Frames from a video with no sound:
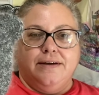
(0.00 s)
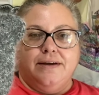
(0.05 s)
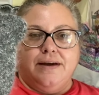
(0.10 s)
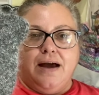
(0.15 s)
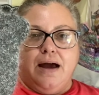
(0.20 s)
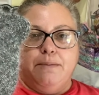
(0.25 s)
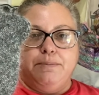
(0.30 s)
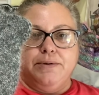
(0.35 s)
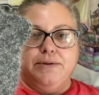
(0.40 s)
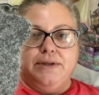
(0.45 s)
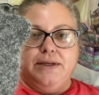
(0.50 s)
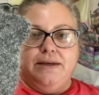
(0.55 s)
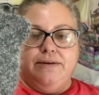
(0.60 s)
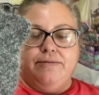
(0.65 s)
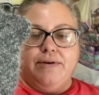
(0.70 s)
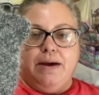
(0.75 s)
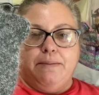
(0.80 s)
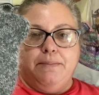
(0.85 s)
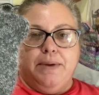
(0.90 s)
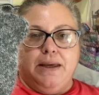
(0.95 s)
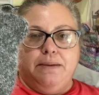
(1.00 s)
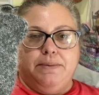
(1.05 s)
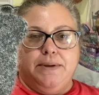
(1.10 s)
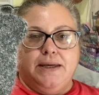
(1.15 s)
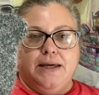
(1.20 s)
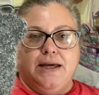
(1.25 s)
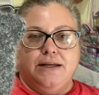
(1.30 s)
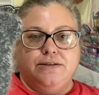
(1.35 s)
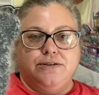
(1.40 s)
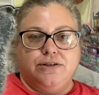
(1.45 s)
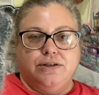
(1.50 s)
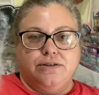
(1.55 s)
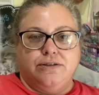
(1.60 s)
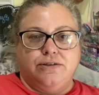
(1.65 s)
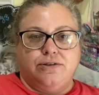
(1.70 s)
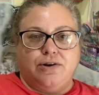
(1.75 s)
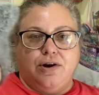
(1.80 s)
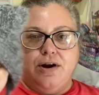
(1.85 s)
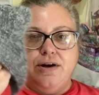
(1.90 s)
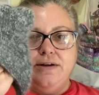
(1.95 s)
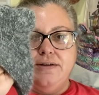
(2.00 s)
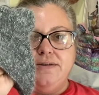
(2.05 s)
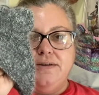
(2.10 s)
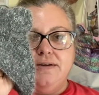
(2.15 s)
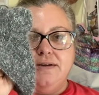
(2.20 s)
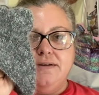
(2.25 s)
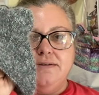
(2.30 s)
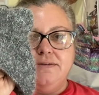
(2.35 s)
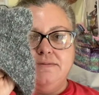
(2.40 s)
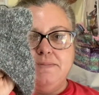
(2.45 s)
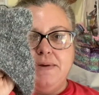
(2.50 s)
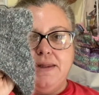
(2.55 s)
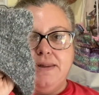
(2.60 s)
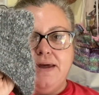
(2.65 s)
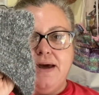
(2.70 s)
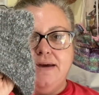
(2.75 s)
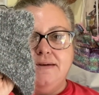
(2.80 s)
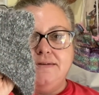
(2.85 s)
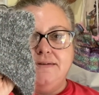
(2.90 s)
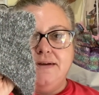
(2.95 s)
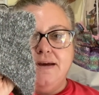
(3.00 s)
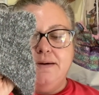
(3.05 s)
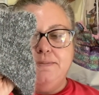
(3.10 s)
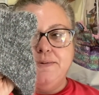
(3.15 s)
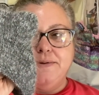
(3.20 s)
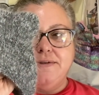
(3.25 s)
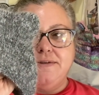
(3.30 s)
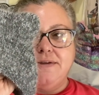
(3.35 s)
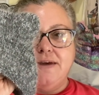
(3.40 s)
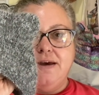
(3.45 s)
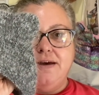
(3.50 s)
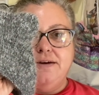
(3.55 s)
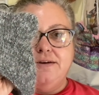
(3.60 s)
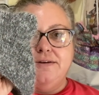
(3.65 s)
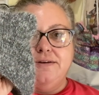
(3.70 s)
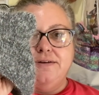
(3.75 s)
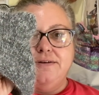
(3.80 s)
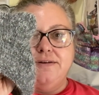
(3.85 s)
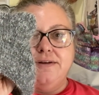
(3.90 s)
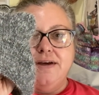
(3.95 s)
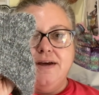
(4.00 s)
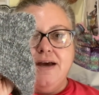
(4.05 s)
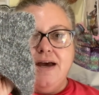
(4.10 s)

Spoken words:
I believe I maybe had just started this, my last episode.